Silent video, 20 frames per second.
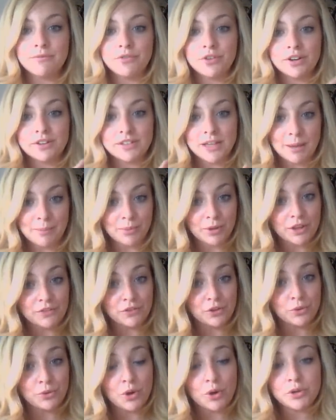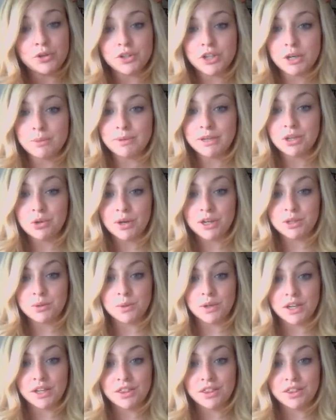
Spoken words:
For example, if you know you're going to be going to a